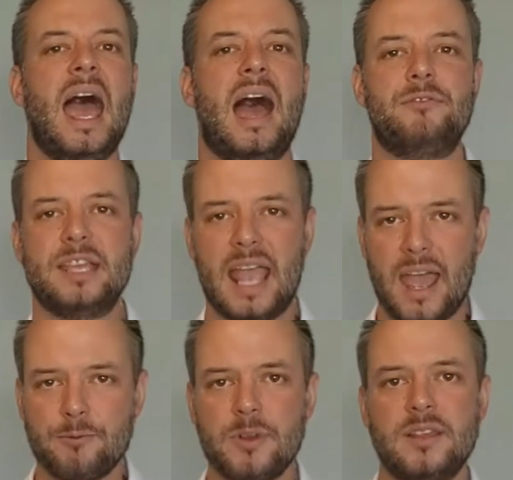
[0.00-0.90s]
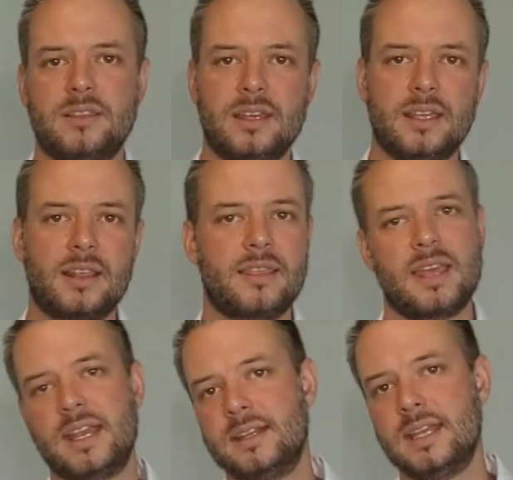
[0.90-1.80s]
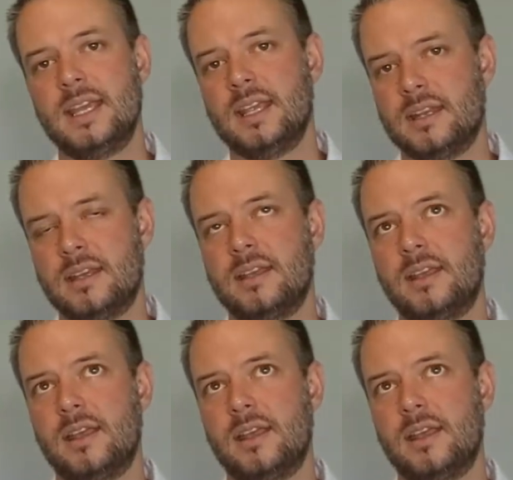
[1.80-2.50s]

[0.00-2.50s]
having everything that they need.